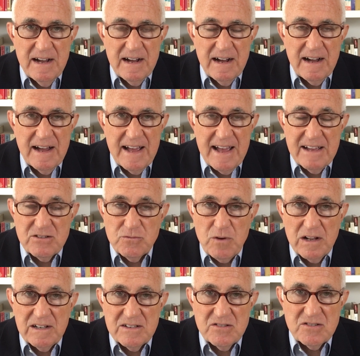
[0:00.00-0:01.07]
uh, as
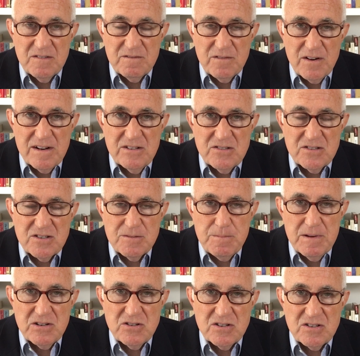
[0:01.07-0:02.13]
well as very
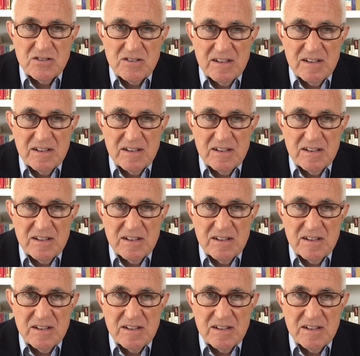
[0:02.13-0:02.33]
suspicious